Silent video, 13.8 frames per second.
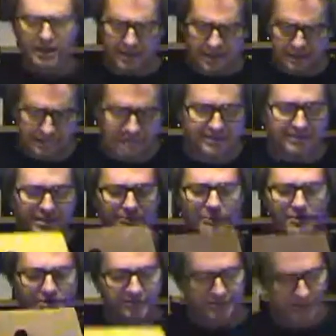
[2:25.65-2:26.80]
I have to say the
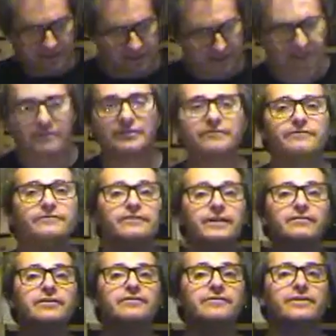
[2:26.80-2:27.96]
box has been kept in
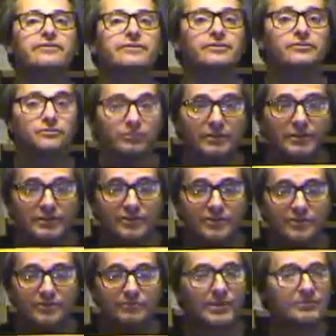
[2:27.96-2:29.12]
very, very good
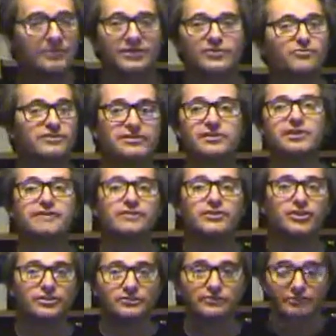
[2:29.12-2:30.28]
condition. Maybe this was never
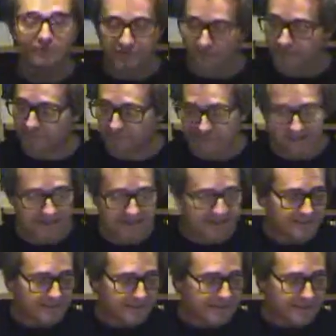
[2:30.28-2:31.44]
used. I mean,
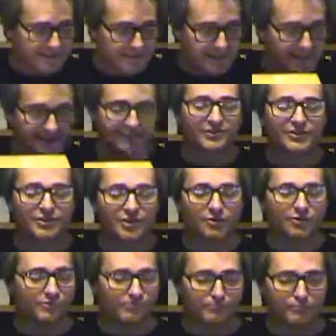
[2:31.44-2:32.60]
Agfa
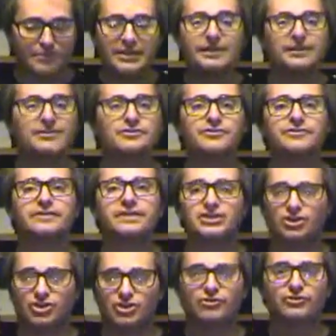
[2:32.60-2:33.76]
sold millions of
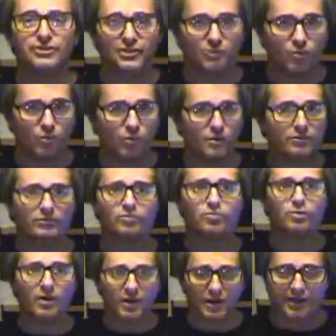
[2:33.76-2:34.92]
these units
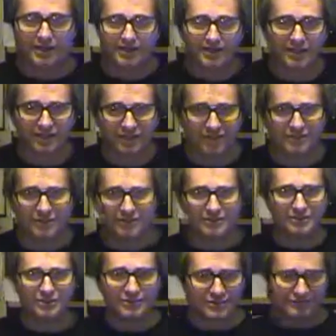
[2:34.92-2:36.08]
worldwide. I mean, God, you
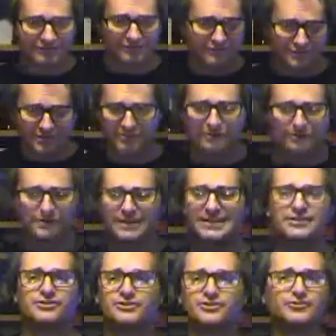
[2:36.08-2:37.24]
could even find them in
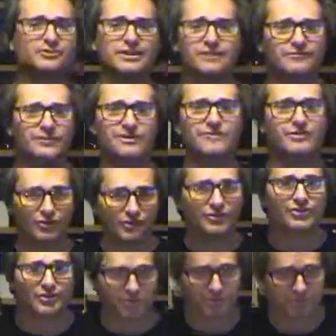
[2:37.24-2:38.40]
places you've never even heard
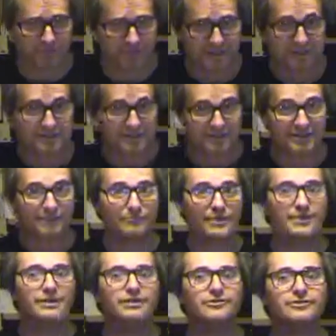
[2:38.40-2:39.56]
of Super 8. That's how
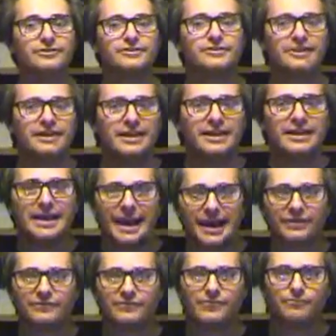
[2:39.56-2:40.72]
many units
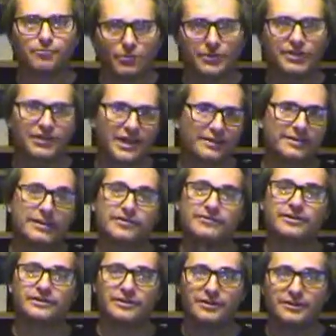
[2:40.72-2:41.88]
Agfa pushed out there
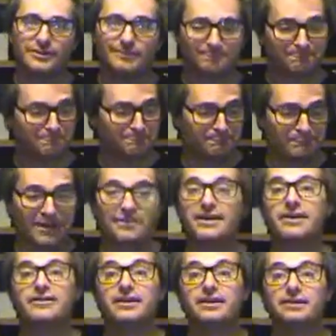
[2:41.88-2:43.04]
in the time. But
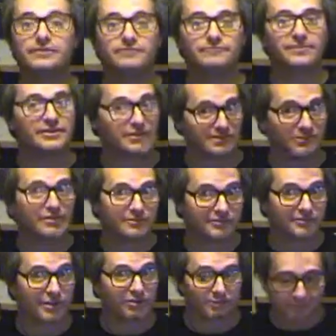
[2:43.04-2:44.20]
they're there, so they must
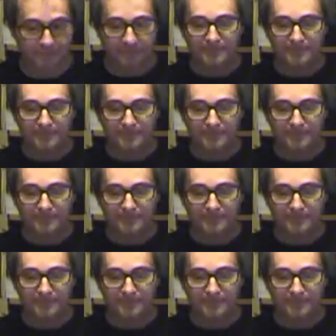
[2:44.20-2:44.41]
have sold.